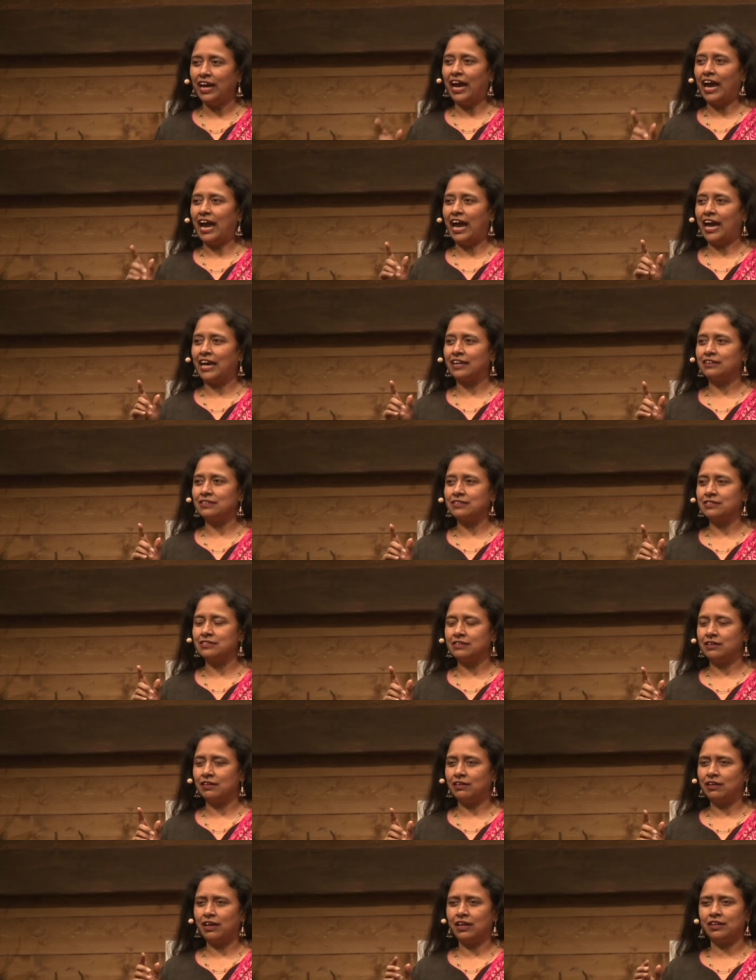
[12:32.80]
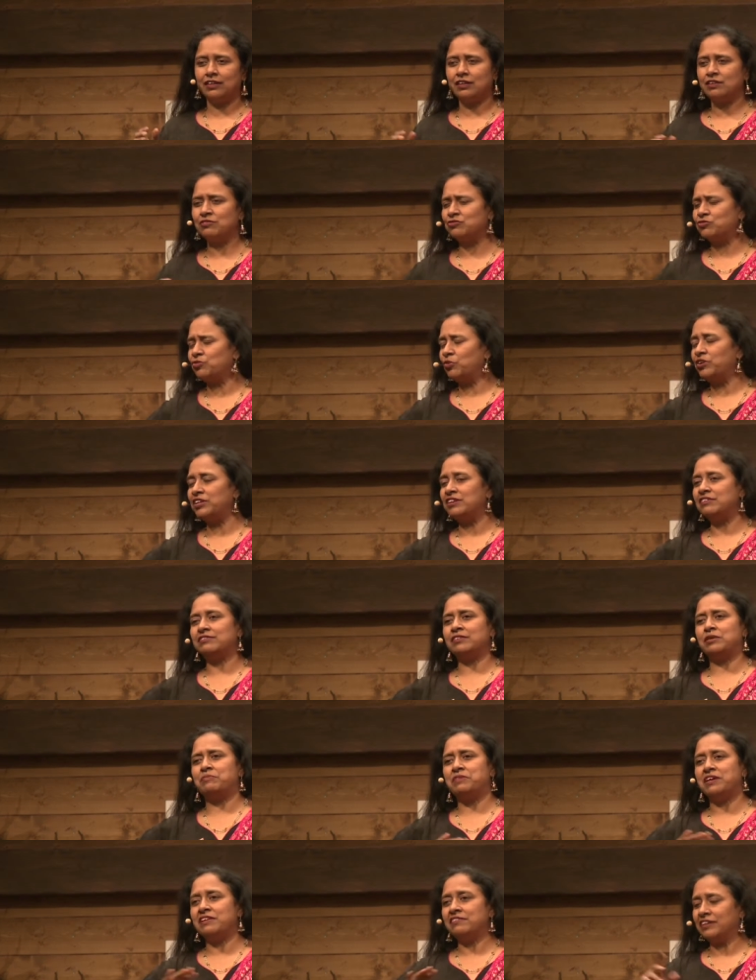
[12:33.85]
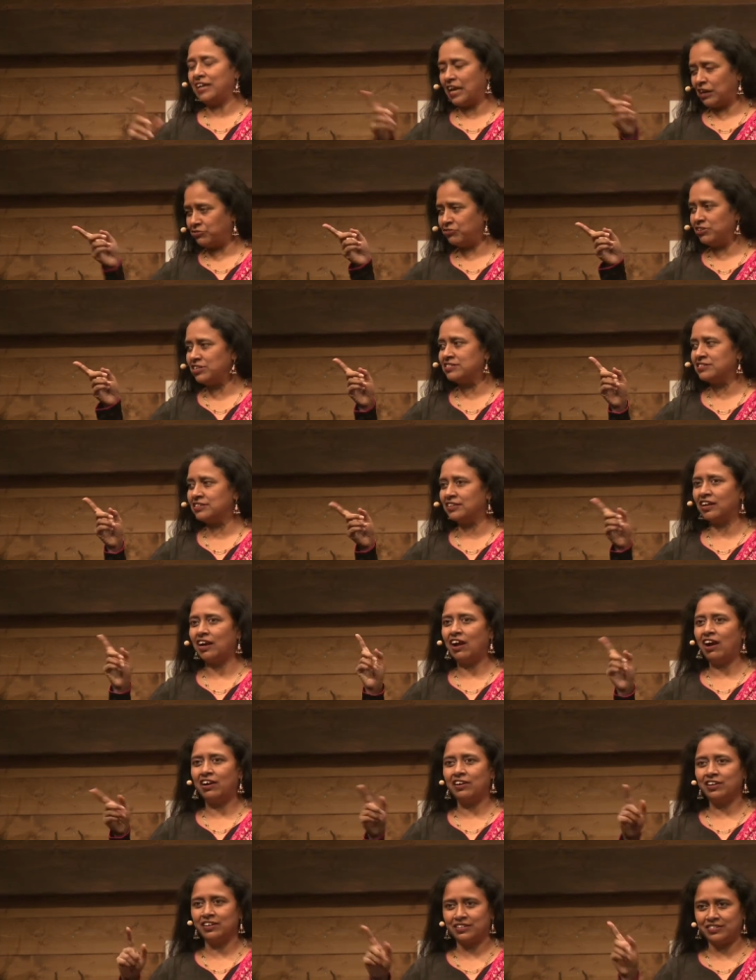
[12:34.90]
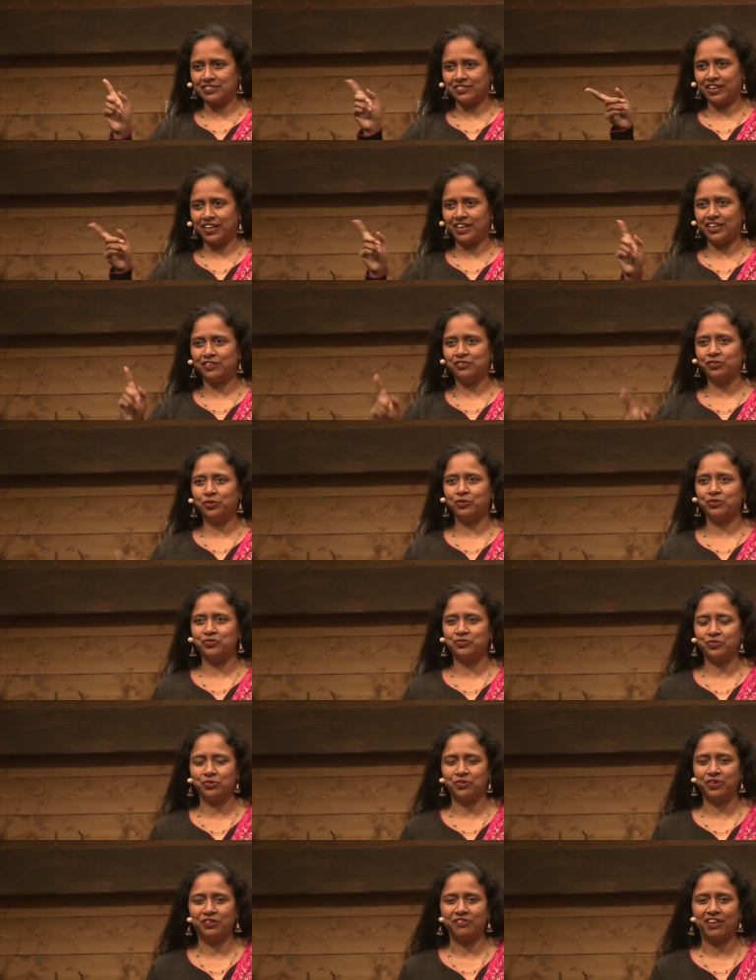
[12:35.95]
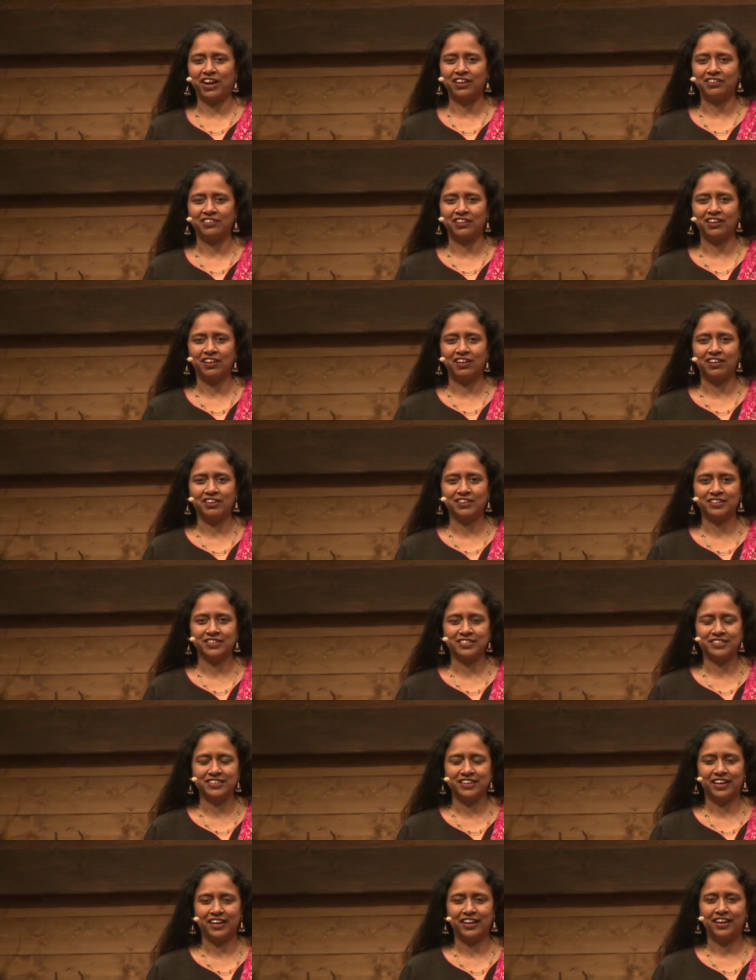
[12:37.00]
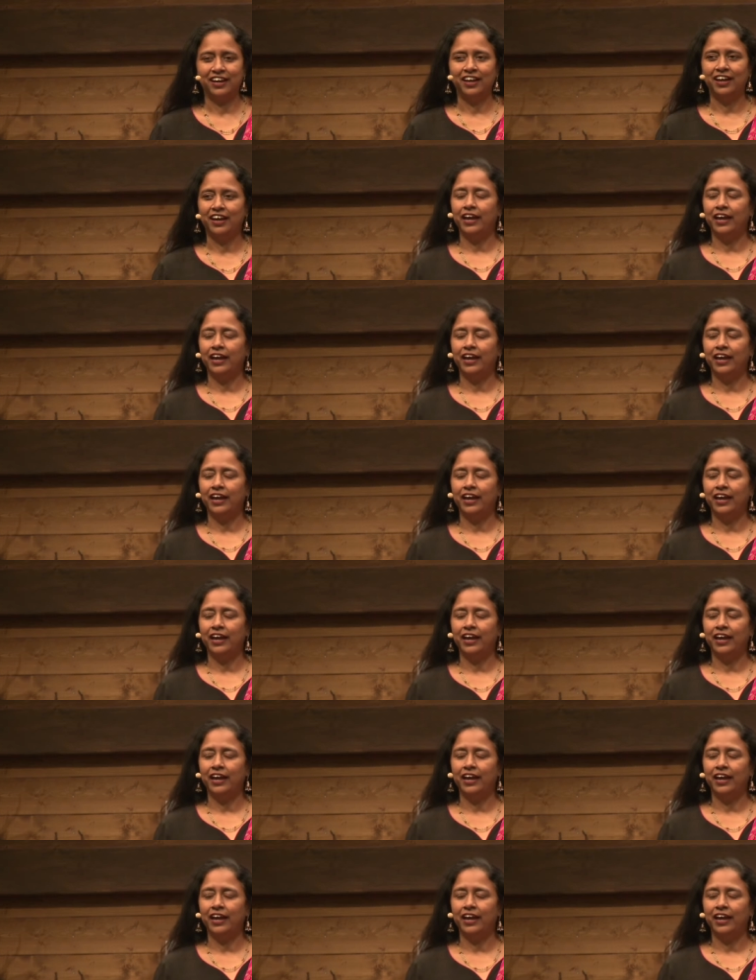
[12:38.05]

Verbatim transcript: and, uh, and his story is amazing. Actually, it's in The Guardian today. His whole story ran in The Guardian today.